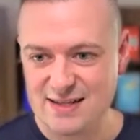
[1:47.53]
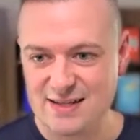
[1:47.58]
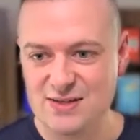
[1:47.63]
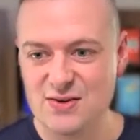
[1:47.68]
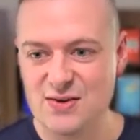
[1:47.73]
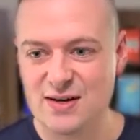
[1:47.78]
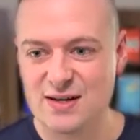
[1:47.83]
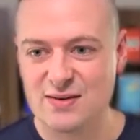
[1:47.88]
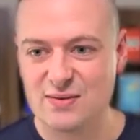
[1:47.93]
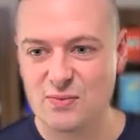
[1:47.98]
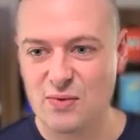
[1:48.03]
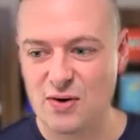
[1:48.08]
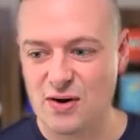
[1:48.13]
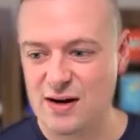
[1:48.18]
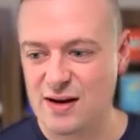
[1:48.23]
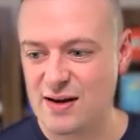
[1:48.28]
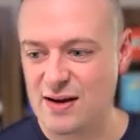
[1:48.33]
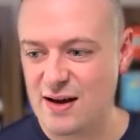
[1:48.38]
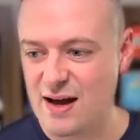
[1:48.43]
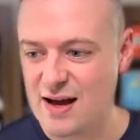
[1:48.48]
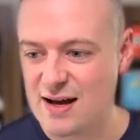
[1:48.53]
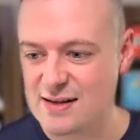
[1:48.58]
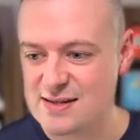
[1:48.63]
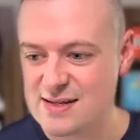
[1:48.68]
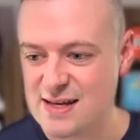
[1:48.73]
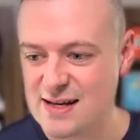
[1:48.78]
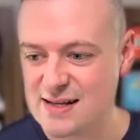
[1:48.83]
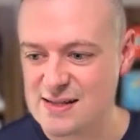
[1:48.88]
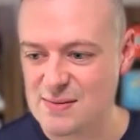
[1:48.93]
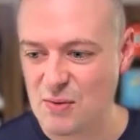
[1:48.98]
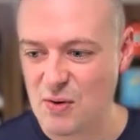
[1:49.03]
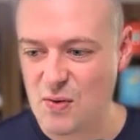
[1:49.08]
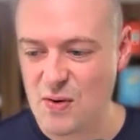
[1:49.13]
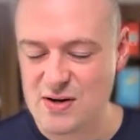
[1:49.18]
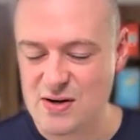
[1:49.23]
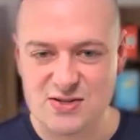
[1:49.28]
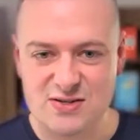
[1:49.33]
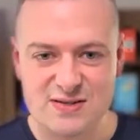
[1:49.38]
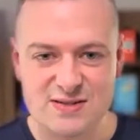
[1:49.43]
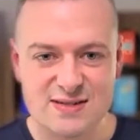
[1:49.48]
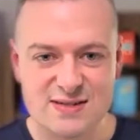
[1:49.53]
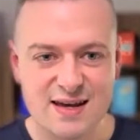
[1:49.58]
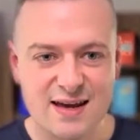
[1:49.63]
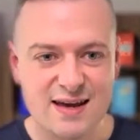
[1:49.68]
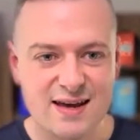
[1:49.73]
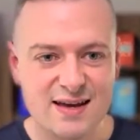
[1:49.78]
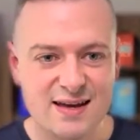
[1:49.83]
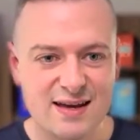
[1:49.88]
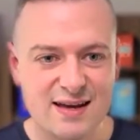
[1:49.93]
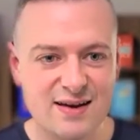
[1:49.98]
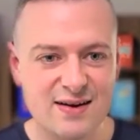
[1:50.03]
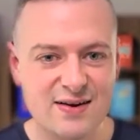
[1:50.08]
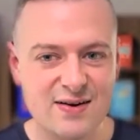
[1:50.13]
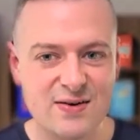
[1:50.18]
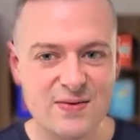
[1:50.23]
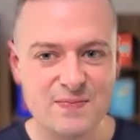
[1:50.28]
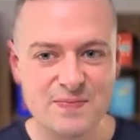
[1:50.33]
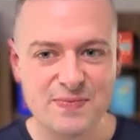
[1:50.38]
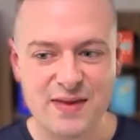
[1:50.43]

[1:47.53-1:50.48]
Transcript: We're going to take some questions here.